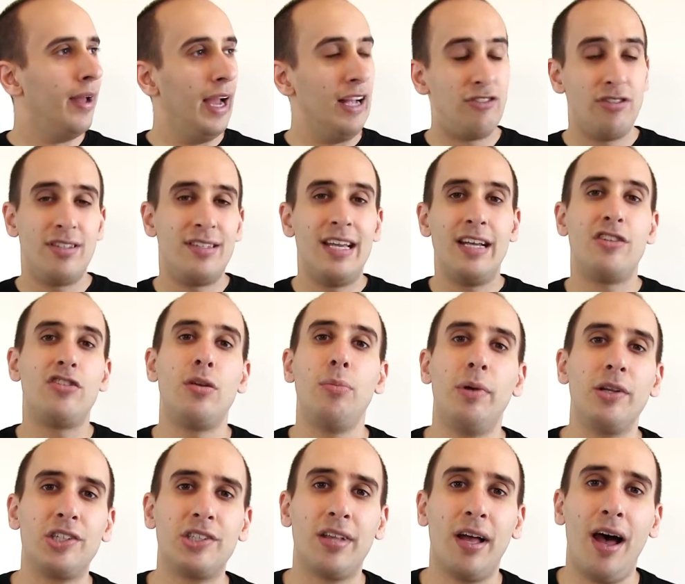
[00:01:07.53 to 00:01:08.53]
It just takes too
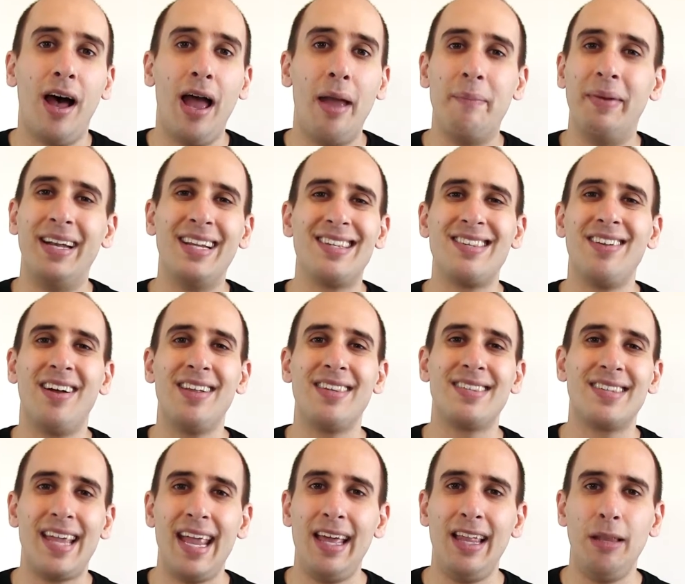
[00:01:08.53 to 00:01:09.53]
much time, and it's not
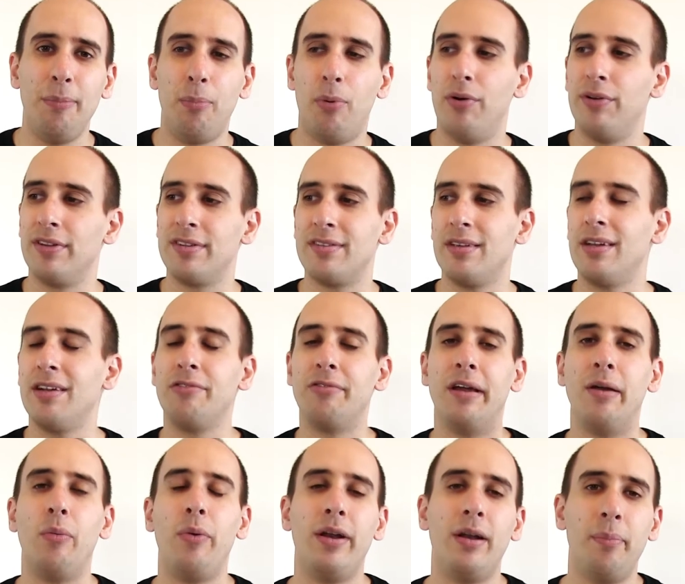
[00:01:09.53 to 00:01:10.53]
scalable, and it's not a
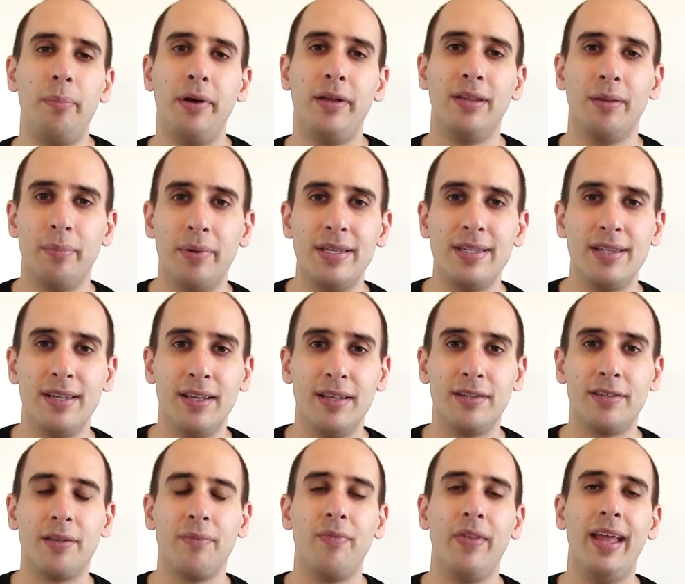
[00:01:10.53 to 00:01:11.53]
great way to build a
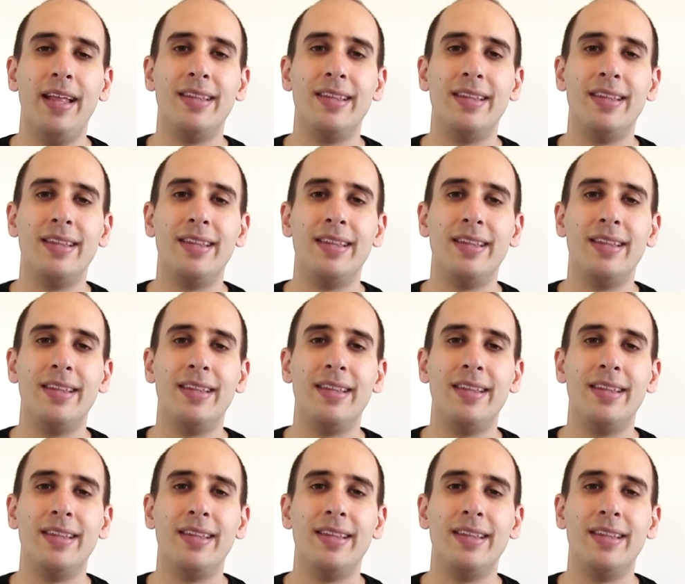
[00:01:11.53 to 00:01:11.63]
business.